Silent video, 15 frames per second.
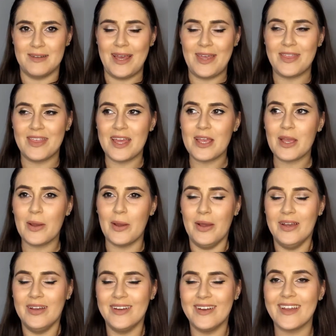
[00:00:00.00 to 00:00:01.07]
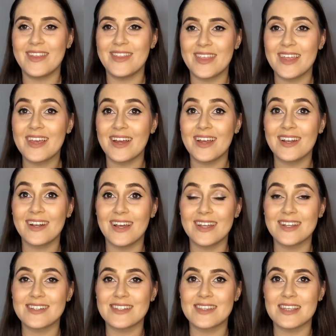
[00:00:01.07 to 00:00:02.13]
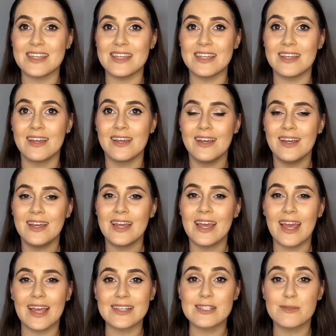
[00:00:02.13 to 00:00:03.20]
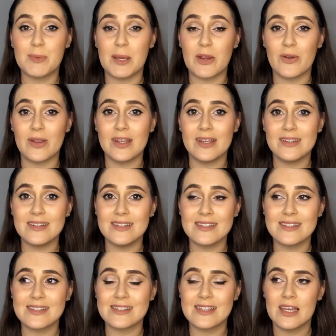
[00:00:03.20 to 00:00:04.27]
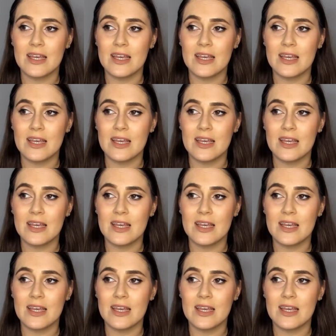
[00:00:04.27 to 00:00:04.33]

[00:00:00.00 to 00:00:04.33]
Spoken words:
I think I liked the experience,